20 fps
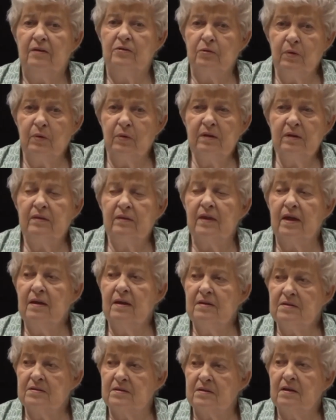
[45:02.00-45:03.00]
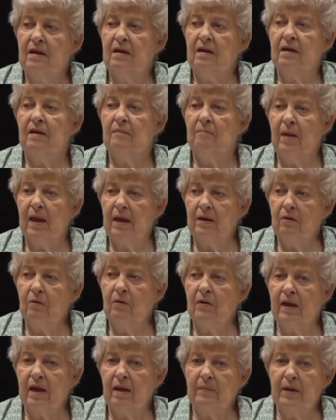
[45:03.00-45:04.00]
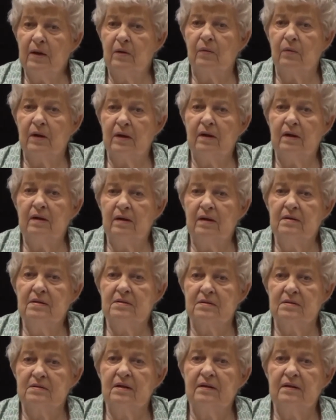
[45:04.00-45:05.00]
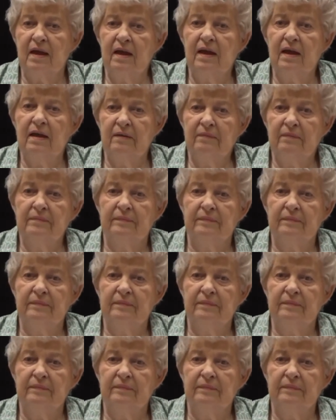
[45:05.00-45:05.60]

doing things, made Oak Hammock what it is today.